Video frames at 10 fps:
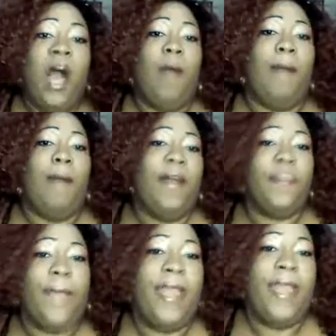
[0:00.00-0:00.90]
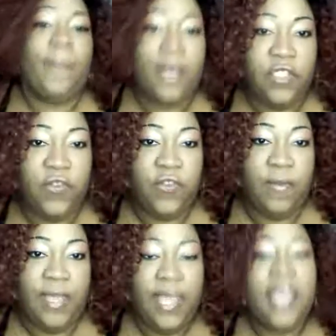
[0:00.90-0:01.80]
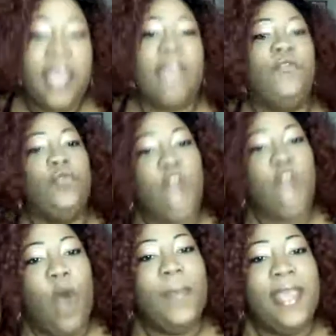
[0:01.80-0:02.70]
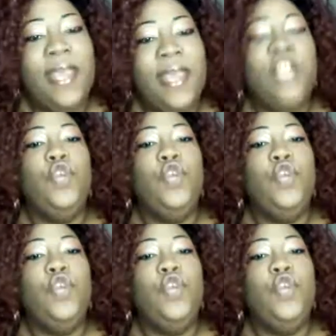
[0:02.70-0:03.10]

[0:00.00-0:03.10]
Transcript: of my mother paying bills for me if you know me